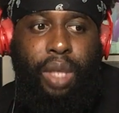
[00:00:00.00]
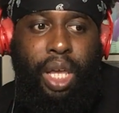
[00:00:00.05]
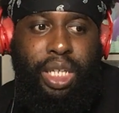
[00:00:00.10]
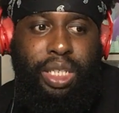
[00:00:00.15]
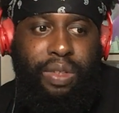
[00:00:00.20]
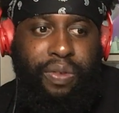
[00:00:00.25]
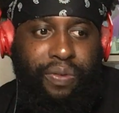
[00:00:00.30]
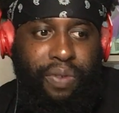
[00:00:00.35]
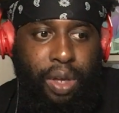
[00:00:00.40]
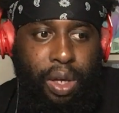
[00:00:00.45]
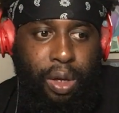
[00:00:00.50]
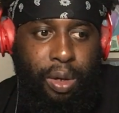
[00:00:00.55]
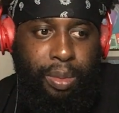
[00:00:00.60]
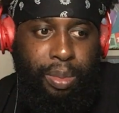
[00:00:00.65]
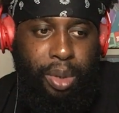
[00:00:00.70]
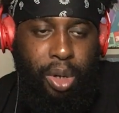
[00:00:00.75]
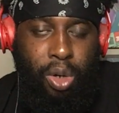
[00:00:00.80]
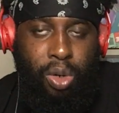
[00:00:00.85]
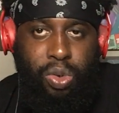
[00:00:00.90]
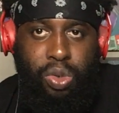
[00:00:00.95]
as the
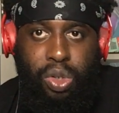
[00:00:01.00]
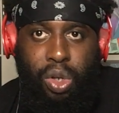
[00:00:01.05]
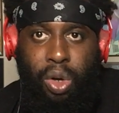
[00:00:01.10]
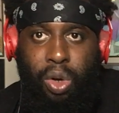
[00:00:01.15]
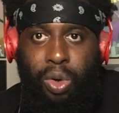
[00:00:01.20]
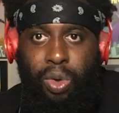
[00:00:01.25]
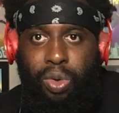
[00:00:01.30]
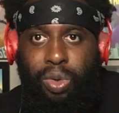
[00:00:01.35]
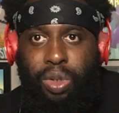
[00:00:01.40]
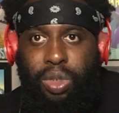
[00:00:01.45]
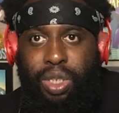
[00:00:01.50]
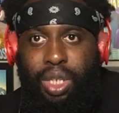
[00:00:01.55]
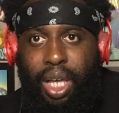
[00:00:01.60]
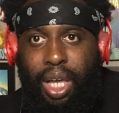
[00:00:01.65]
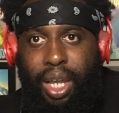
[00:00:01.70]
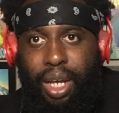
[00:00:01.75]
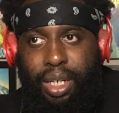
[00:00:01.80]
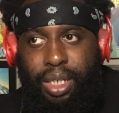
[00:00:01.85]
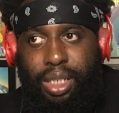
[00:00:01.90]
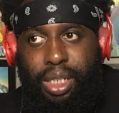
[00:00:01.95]
film goes on, it's
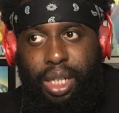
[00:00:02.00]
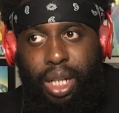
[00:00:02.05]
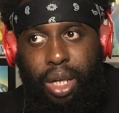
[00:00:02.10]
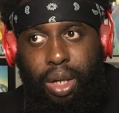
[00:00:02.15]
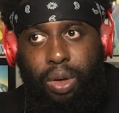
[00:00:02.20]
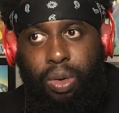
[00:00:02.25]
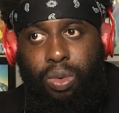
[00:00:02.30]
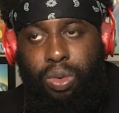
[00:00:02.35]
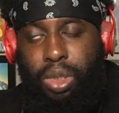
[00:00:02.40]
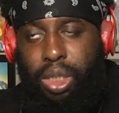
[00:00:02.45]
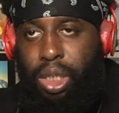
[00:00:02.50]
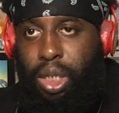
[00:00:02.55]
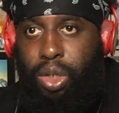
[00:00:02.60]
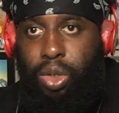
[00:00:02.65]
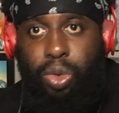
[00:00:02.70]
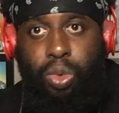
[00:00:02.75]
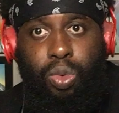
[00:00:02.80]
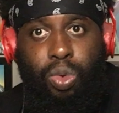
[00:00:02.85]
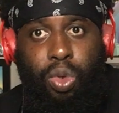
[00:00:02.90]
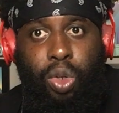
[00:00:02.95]
kind of just like oh shit,
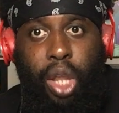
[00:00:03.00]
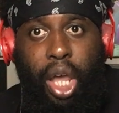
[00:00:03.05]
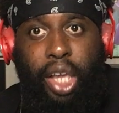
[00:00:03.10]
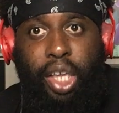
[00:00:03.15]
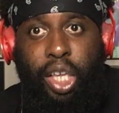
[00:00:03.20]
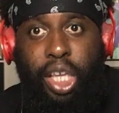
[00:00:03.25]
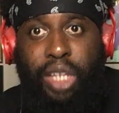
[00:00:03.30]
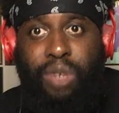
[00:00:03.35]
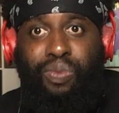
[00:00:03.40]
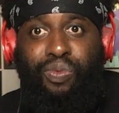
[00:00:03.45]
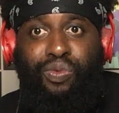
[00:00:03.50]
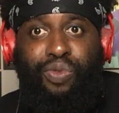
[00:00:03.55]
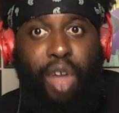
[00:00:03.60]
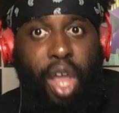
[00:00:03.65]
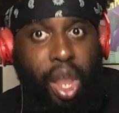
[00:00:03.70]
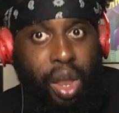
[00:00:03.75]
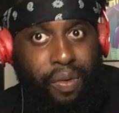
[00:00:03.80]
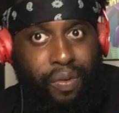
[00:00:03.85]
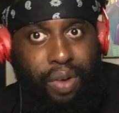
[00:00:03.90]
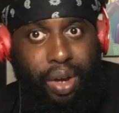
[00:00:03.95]
you like it's
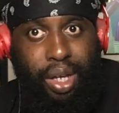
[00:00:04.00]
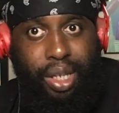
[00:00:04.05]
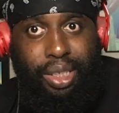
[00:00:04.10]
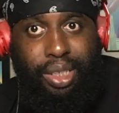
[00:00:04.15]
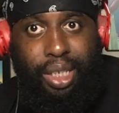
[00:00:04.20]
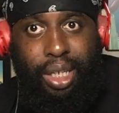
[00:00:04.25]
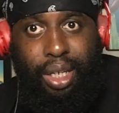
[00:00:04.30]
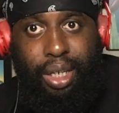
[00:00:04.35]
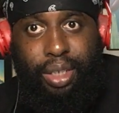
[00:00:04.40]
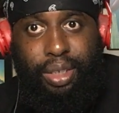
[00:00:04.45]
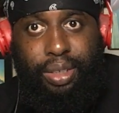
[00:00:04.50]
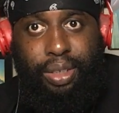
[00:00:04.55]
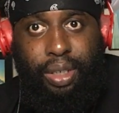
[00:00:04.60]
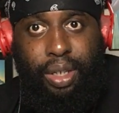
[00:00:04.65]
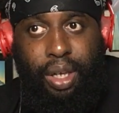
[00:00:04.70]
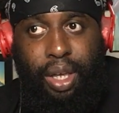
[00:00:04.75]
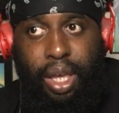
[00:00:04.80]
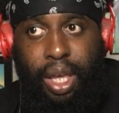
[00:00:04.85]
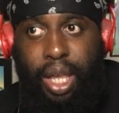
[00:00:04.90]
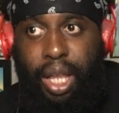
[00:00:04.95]
very very tense.
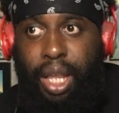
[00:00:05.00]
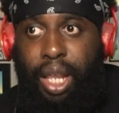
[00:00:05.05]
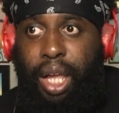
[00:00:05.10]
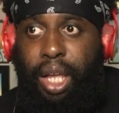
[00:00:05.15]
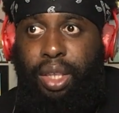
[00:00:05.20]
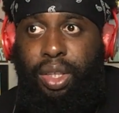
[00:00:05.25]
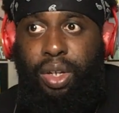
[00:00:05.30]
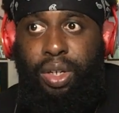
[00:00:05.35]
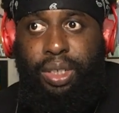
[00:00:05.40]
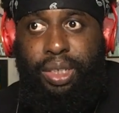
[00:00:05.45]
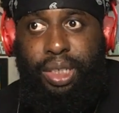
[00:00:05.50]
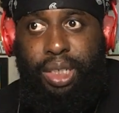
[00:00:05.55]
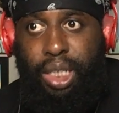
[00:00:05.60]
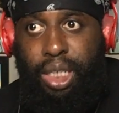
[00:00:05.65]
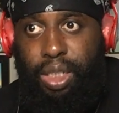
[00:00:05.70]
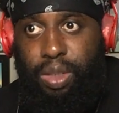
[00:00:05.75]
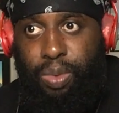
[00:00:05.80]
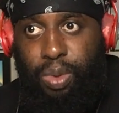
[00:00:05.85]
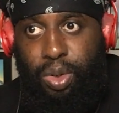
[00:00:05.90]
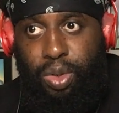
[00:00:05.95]
Like there are
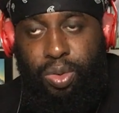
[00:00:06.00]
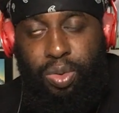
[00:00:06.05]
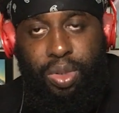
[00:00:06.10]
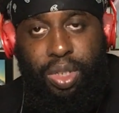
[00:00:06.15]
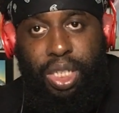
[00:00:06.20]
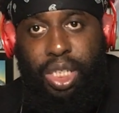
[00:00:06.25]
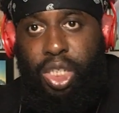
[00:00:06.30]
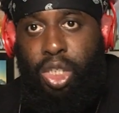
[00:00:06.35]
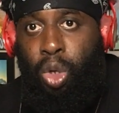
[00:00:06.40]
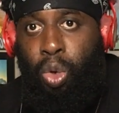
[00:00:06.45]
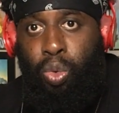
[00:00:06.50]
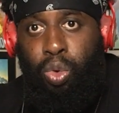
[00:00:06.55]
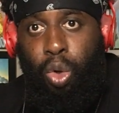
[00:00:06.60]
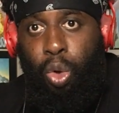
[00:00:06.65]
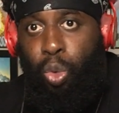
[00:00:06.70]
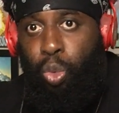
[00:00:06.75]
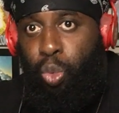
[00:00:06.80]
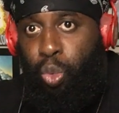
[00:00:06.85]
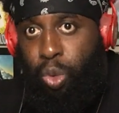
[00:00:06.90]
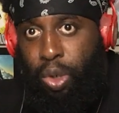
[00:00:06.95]
scenes where you just don't
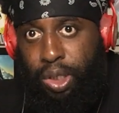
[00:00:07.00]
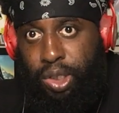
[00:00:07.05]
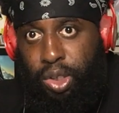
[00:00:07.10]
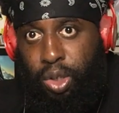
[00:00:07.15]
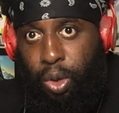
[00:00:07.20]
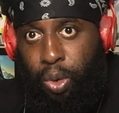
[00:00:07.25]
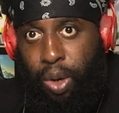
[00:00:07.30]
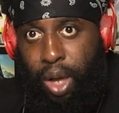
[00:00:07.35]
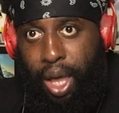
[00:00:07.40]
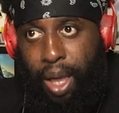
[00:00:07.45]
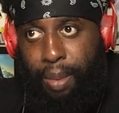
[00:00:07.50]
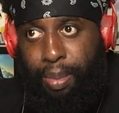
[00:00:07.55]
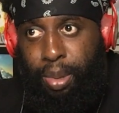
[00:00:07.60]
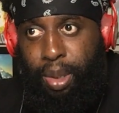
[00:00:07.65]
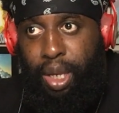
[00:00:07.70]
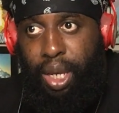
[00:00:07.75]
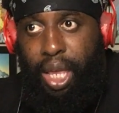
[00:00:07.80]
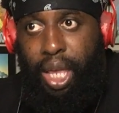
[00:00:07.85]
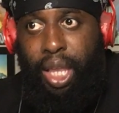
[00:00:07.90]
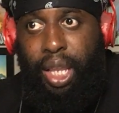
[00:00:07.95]
know what's gonna
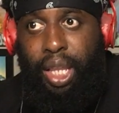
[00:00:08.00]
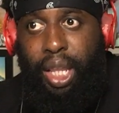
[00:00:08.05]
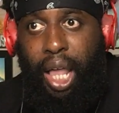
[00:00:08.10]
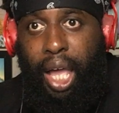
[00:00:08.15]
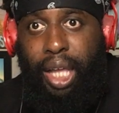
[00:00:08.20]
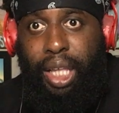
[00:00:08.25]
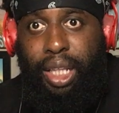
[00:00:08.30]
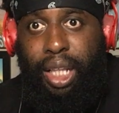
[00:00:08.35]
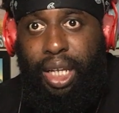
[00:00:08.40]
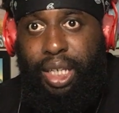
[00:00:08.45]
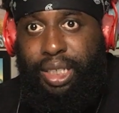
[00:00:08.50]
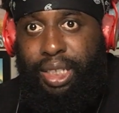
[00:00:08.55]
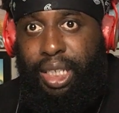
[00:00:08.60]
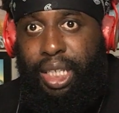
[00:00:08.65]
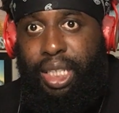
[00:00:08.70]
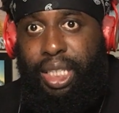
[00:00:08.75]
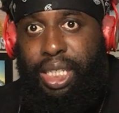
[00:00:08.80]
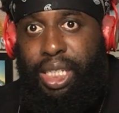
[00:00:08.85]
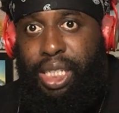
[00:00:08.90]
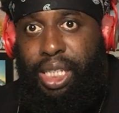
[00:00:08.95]
happen, and like like I
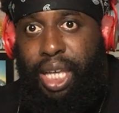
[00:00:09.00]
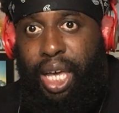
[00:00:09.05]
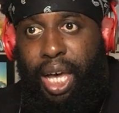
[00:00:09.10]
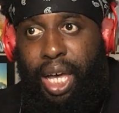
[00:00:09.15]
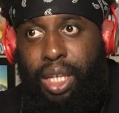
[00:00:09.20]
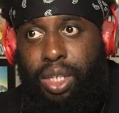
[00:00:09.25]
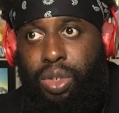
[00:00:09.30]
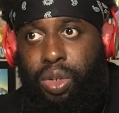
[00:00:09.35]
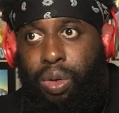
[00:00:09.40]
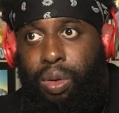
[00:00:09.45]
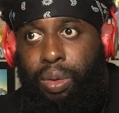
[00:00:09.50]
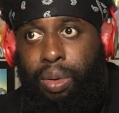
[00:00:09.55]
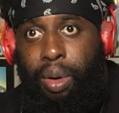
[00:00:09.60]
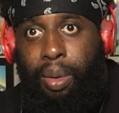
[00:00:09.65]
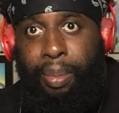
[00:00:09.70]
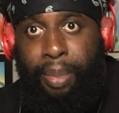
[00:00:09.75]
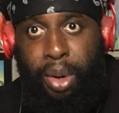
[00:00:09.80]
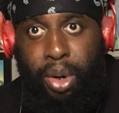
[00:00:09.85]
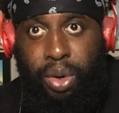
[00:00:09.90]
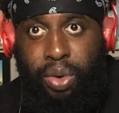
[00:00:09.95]
said, these guys are,
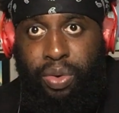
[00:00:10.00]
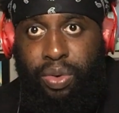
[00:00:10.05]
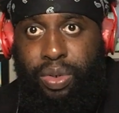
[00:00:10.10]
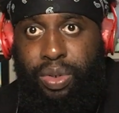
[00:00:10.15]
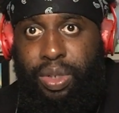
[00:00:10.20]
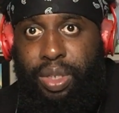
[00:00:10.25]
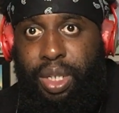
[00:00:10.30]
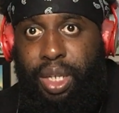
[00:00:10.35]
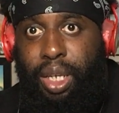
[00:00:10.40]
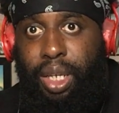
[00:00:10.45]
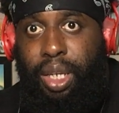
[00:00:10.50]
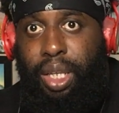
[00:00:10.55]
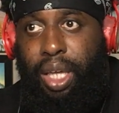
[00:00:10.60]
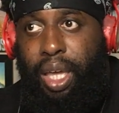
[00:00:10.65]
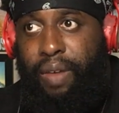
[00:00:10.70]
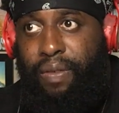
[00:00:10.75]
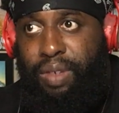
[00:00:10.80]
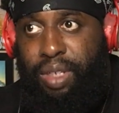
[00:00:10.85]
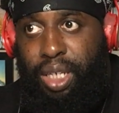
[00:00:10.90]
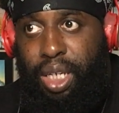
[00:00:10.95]
are murderers, and
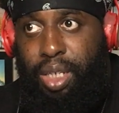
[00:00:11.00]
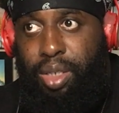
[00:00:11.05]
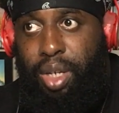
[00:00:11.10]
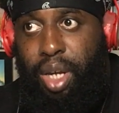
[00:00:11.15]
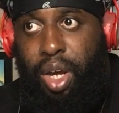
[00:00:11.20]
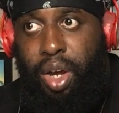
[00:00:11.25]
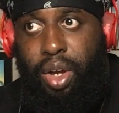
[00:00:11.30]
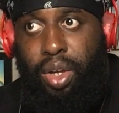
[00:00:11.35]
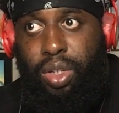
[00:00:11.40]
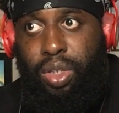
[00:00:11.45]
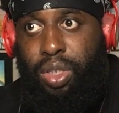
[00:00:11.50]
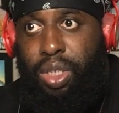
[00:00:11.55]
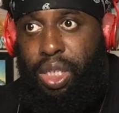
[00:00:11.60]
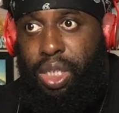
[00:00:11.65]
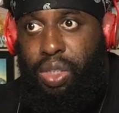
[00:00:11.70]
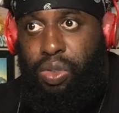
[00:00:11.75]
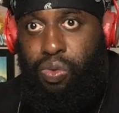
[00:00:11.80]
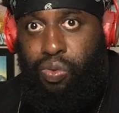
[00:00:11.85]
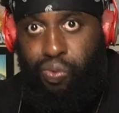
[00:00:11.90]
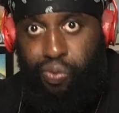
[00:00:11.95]
Kevin James' character
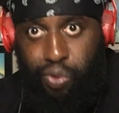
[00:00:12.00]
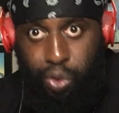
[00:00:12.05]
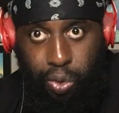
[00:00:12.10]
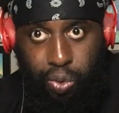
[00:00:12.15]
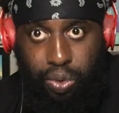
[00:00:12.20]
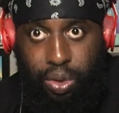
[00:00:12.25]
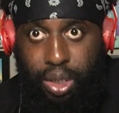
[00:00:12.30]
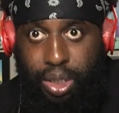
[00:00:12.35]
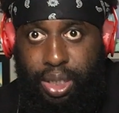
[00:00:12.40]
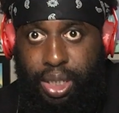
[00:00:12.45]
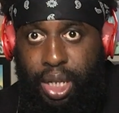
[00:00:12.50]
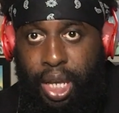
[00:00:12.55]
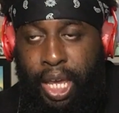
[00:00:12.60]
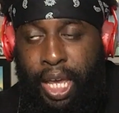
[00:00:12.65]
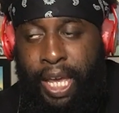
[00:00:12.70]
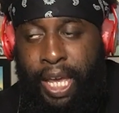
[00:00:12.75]
is ruthless.